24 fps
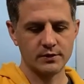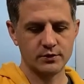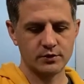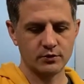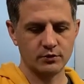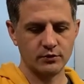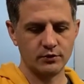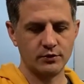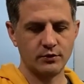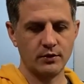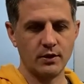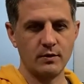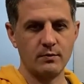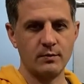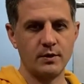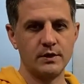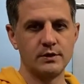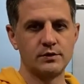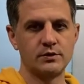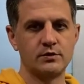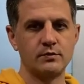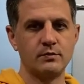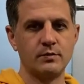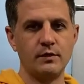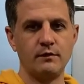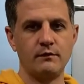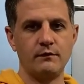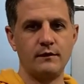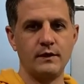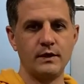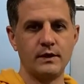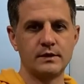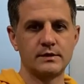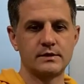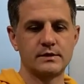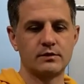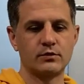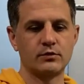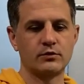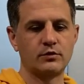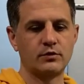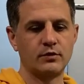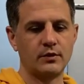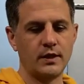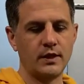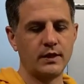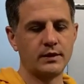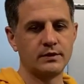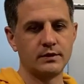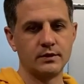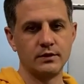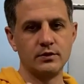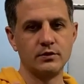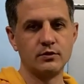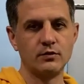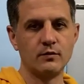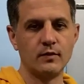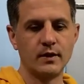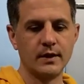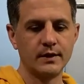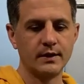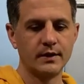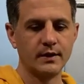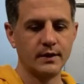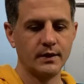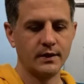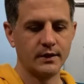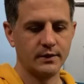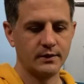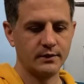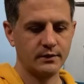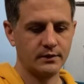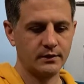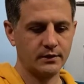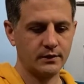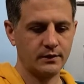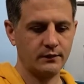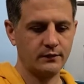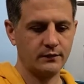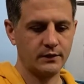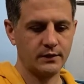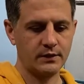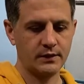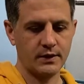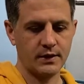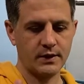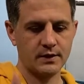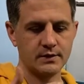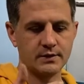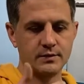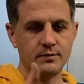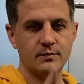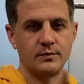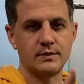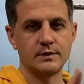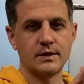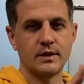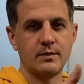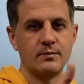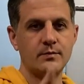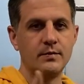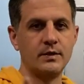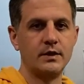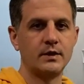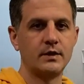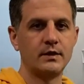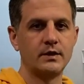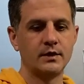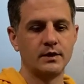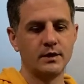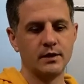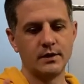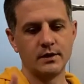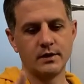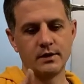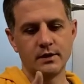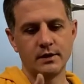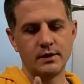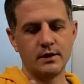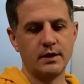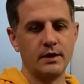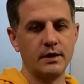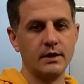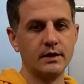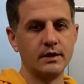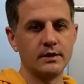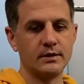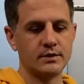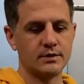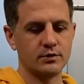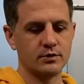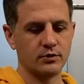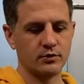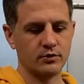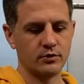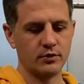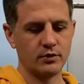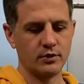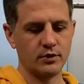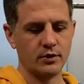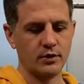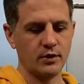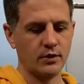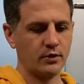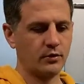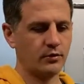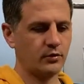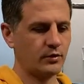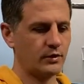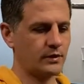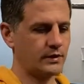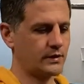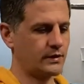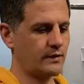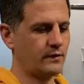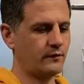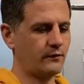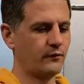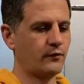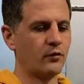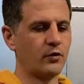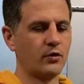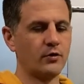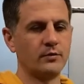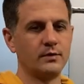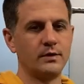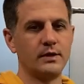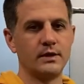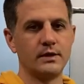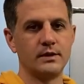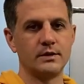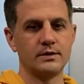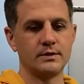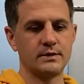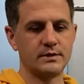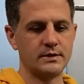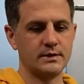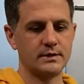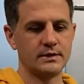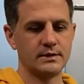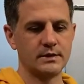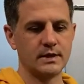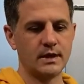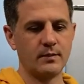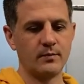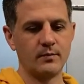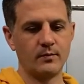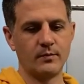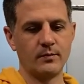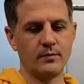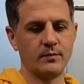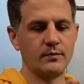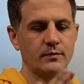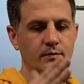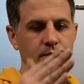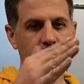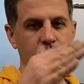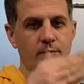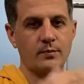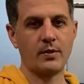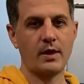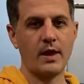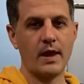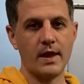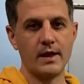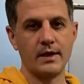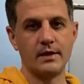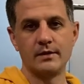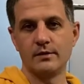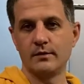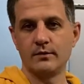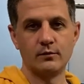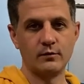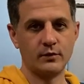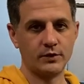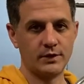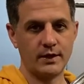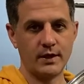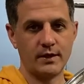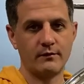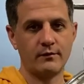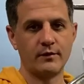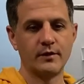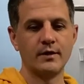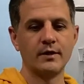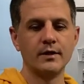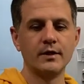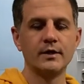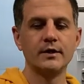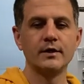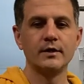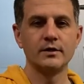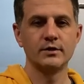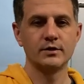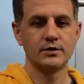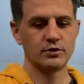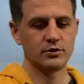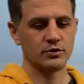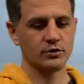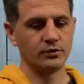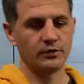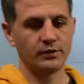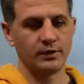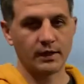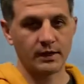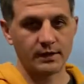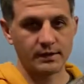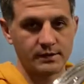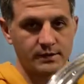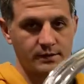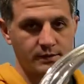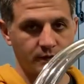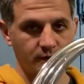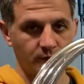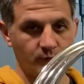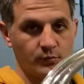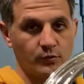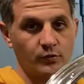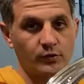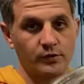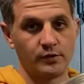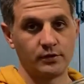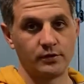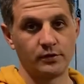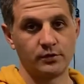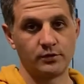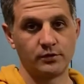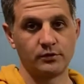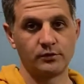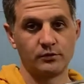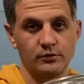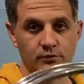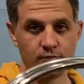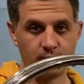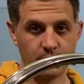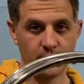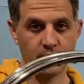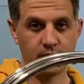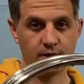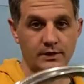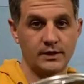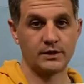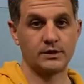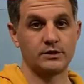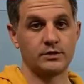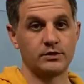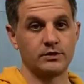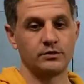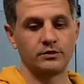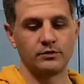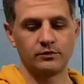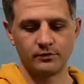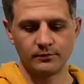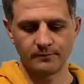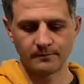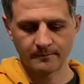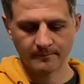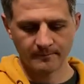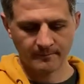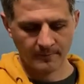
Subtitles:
So the rim needs to be fixed or get a new one if it has some big kinks or is deformed in some plane, whatever. So that's important to pay attention to.